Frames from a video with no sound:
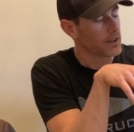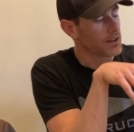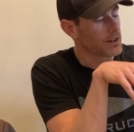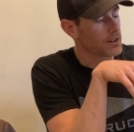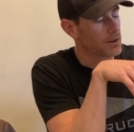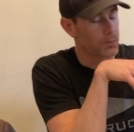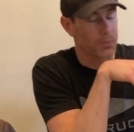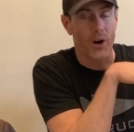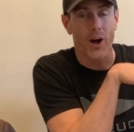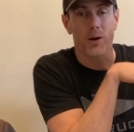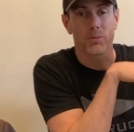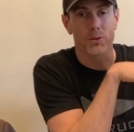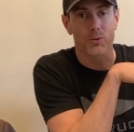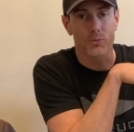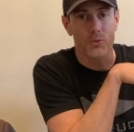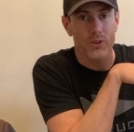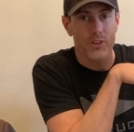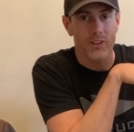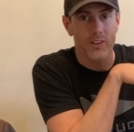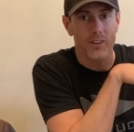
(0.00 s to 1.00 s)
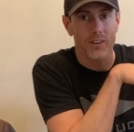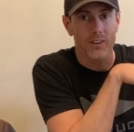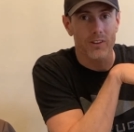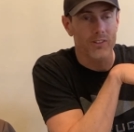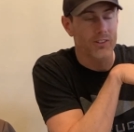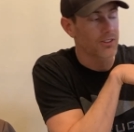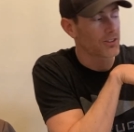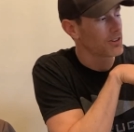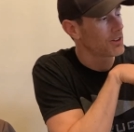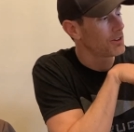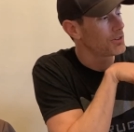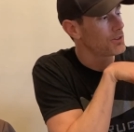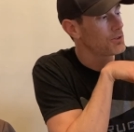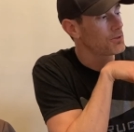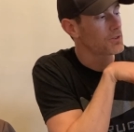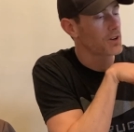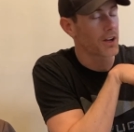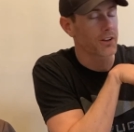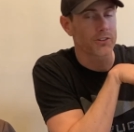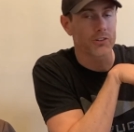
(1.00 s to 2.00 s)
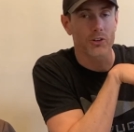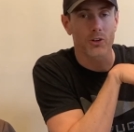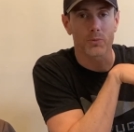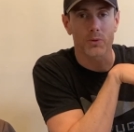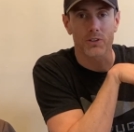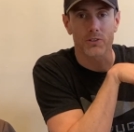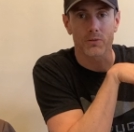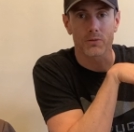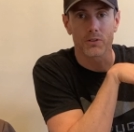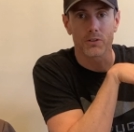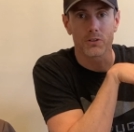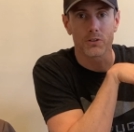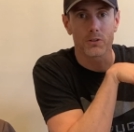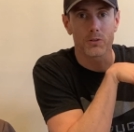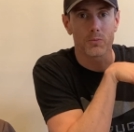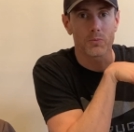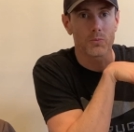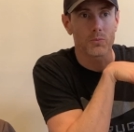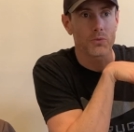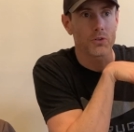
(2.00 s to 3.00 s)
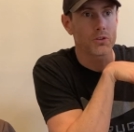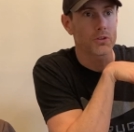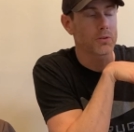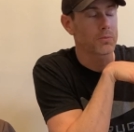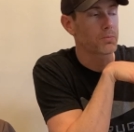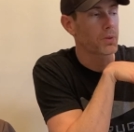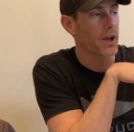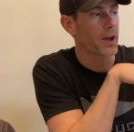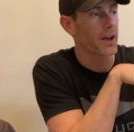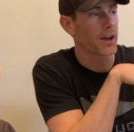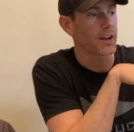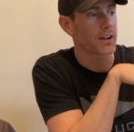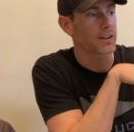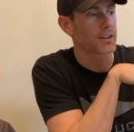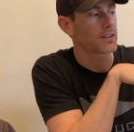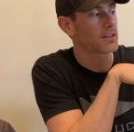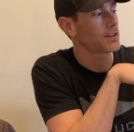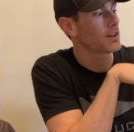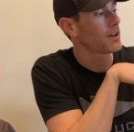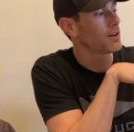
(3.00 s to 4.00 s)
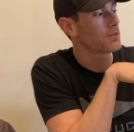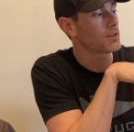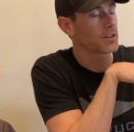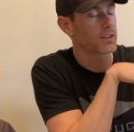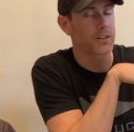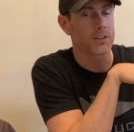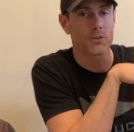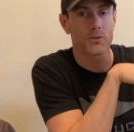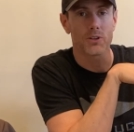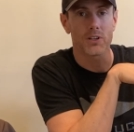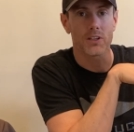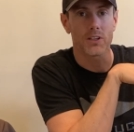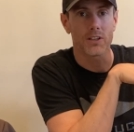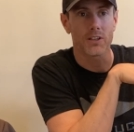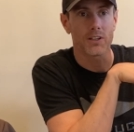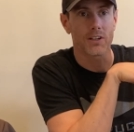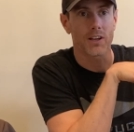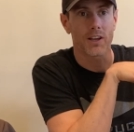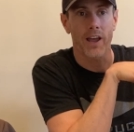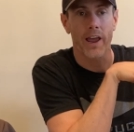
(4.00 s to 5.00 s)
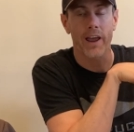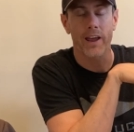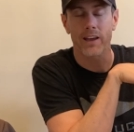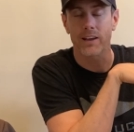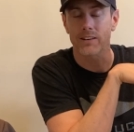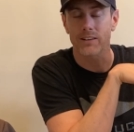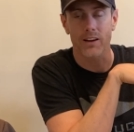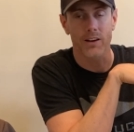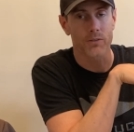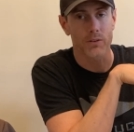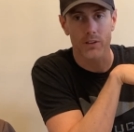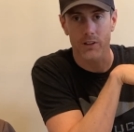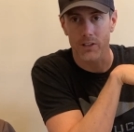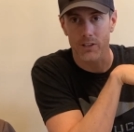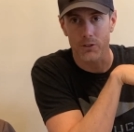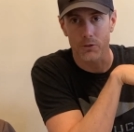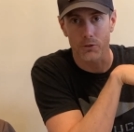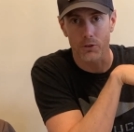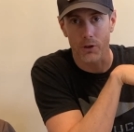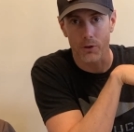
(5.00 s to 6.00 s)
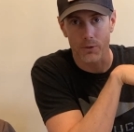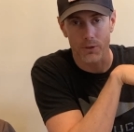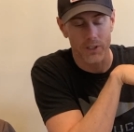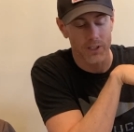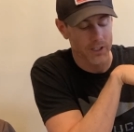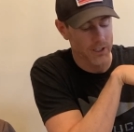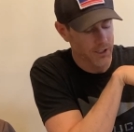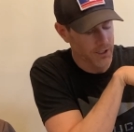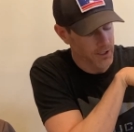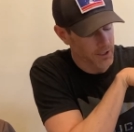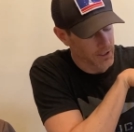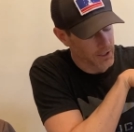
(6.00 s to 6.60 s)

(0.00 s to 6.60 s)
The problem with this is you've got so much room, you could pack everything you need and everything you don't need.